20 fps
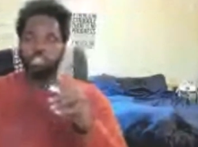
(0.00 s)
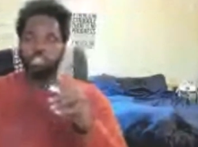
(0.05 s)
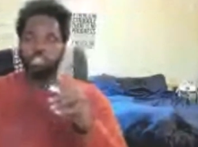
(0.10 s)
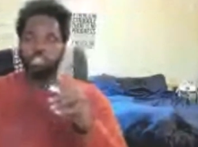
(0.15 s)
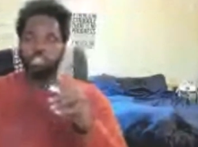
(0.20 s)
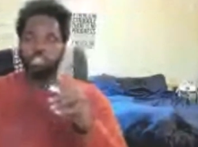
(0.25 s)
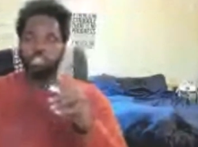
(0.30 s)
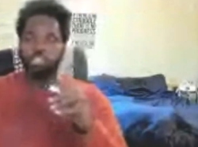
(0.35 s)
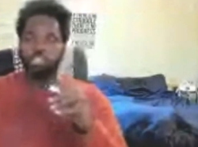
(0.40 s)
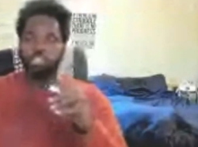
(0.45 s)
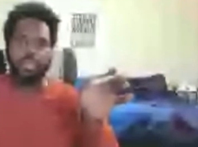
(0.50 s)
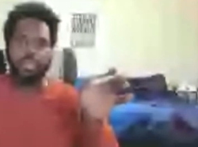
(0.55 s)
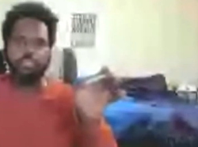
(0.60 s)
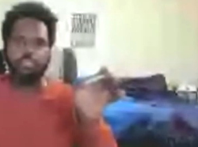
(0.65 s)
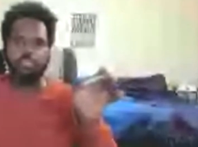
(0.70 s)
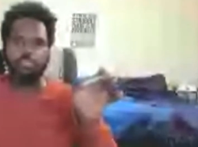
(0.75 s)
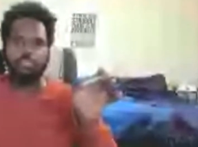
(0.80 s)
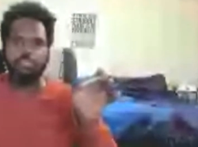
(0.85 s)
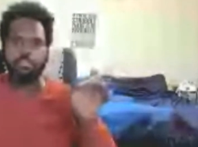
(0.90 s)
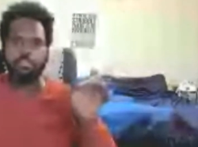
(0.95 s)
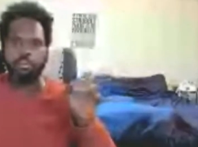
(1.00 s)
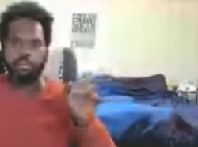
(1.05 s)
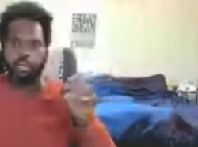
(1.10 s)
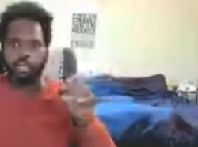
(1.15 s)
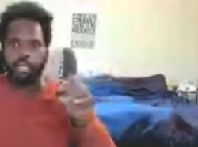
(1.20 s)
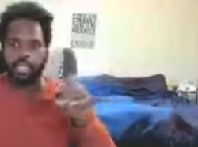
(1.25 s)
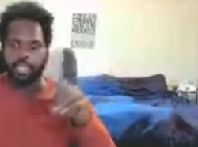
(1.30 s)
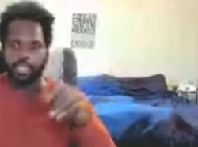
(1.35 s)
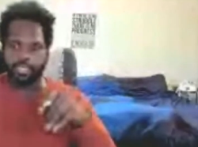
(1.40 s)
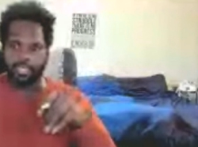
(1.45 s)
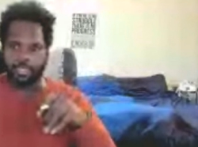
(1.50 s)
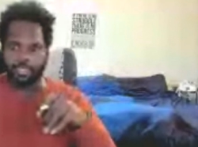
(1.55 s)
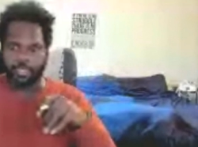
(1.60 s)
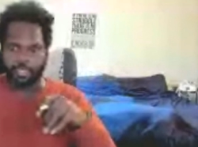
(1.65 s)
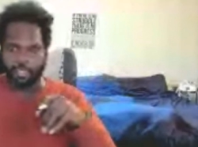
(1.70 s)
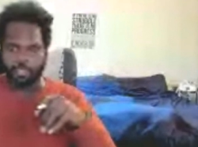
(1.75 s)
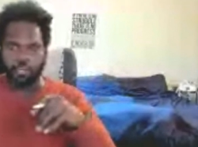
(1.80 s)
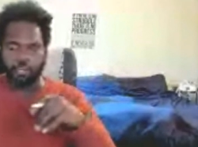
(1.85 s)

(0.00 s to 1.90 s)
enactment or it, it,